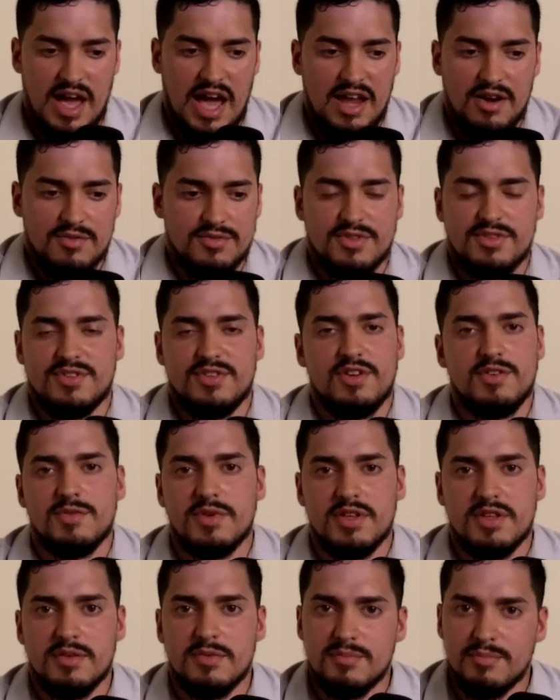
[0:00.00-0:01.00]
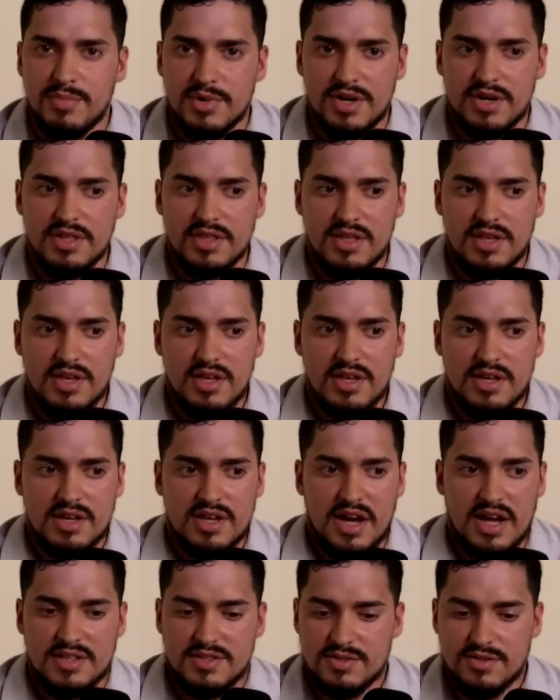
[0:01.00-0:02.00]
I don't deserve it, but
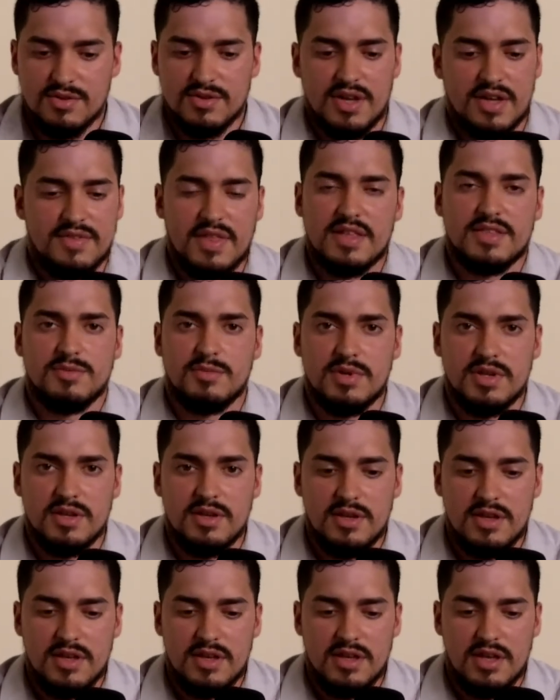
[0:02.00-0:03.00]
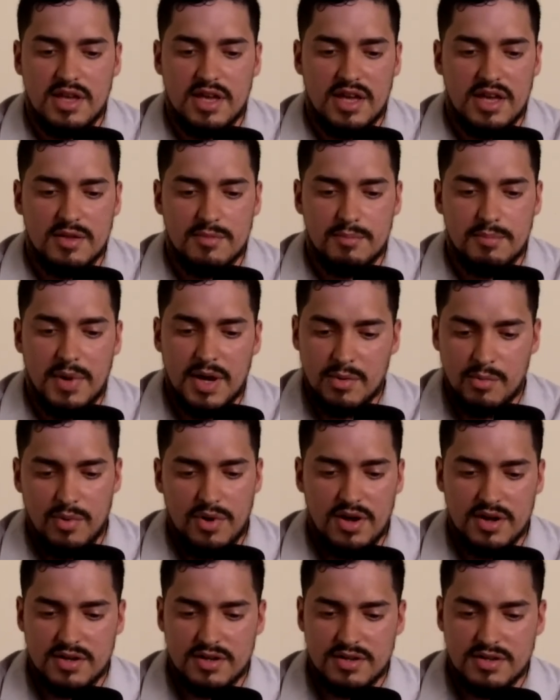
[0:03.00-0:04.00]
God still gave that to me. And my
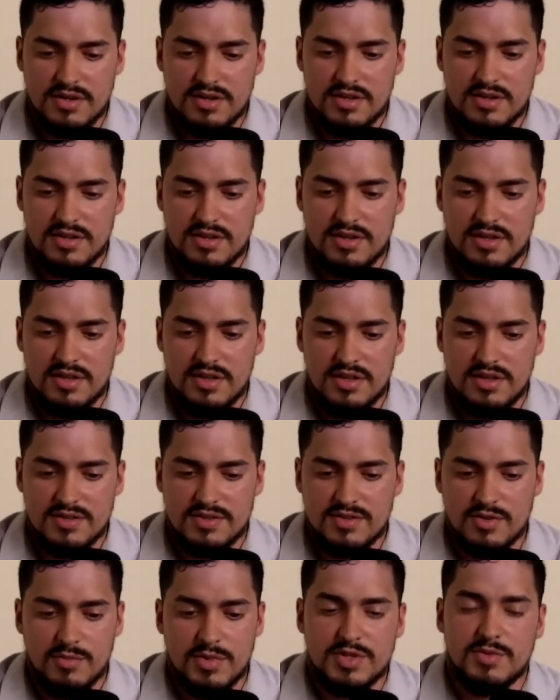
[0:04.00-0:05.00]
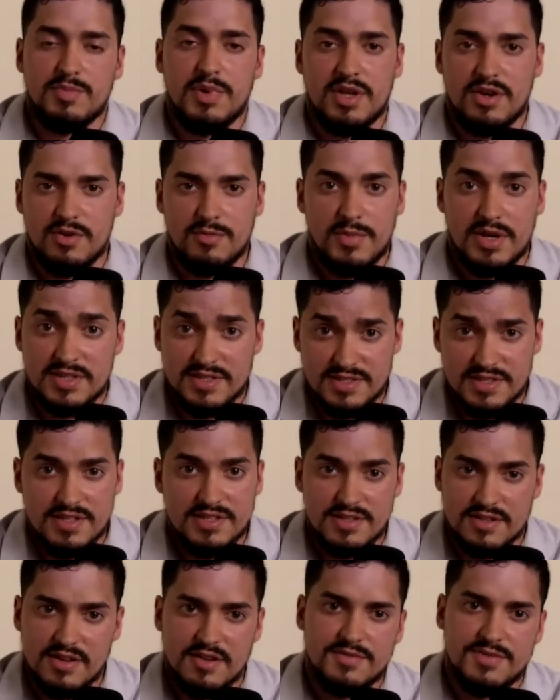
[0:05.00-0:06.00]
walk is so much better. My
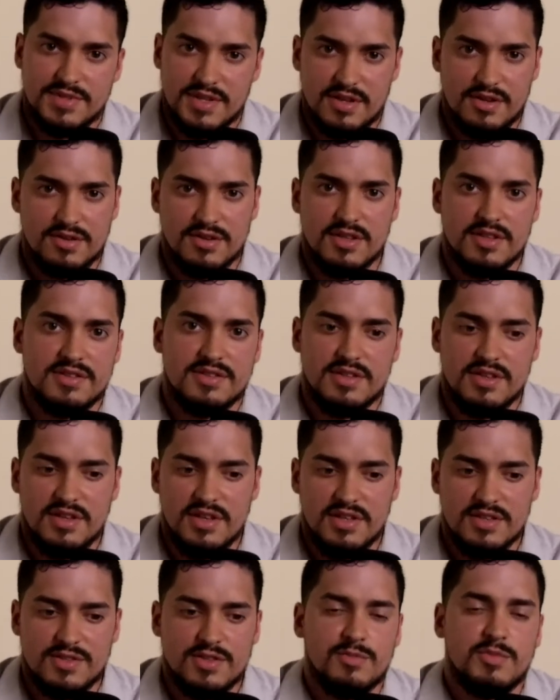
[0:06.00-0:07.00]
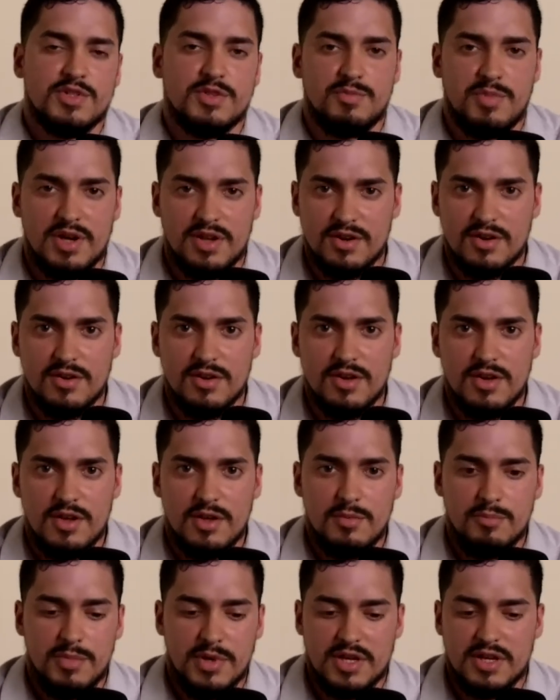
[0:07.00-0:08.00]
season of singleness is so much better
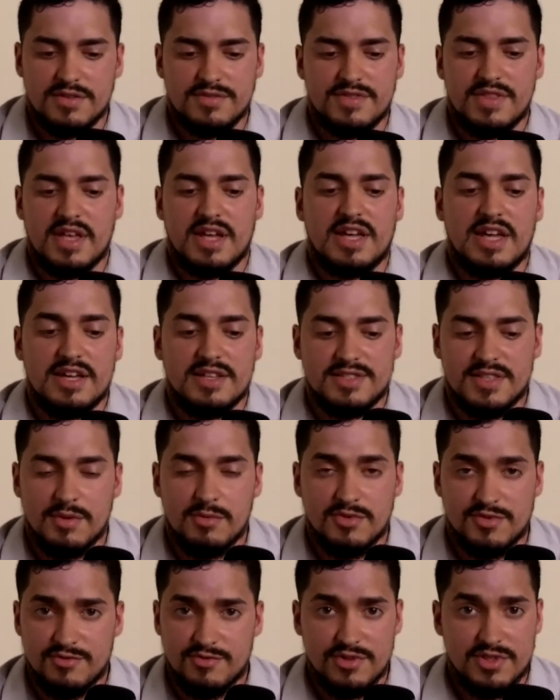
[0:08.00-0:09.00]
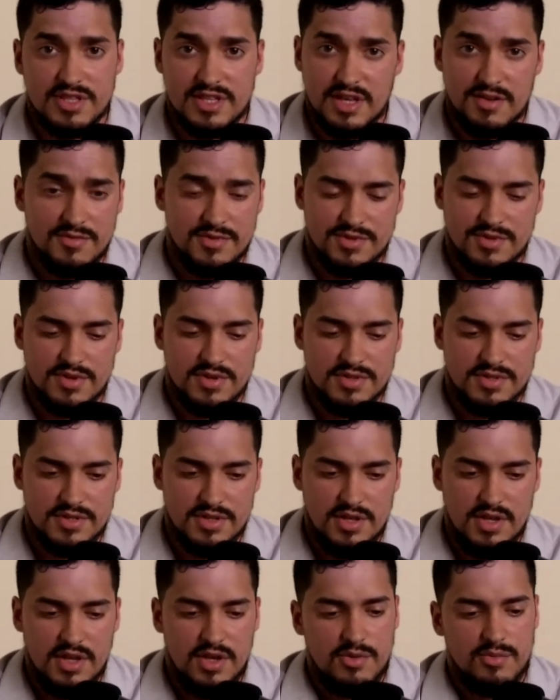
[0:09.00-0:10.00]
because of that grace that was freely given to us.
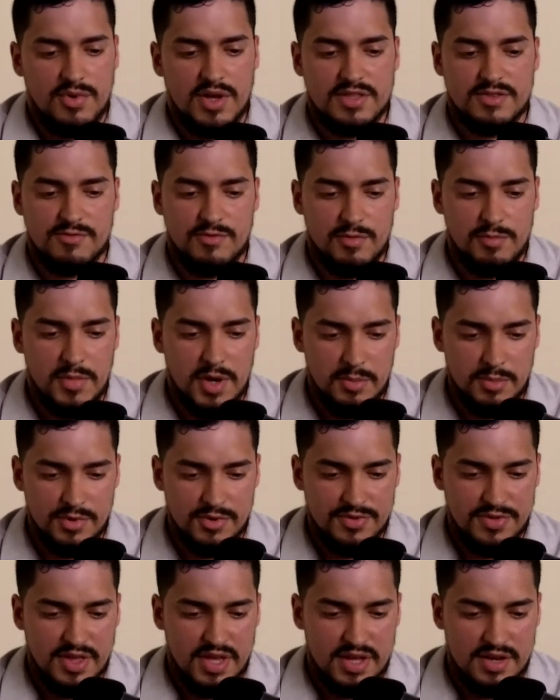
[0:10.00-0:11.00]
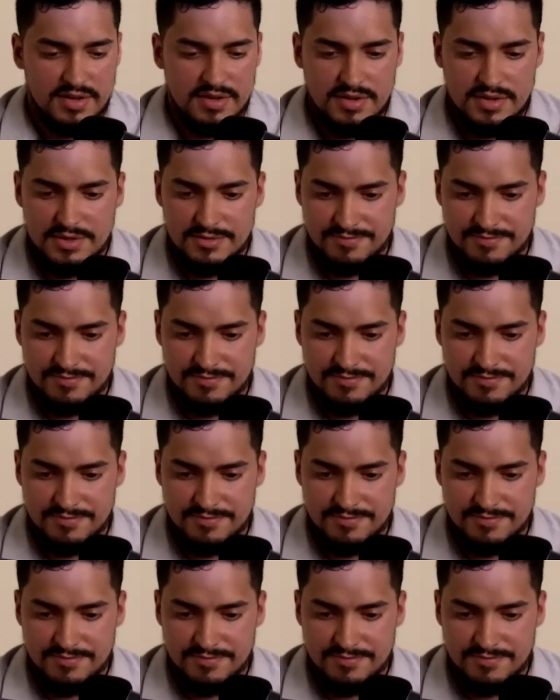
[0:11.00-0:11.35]
We have to remember that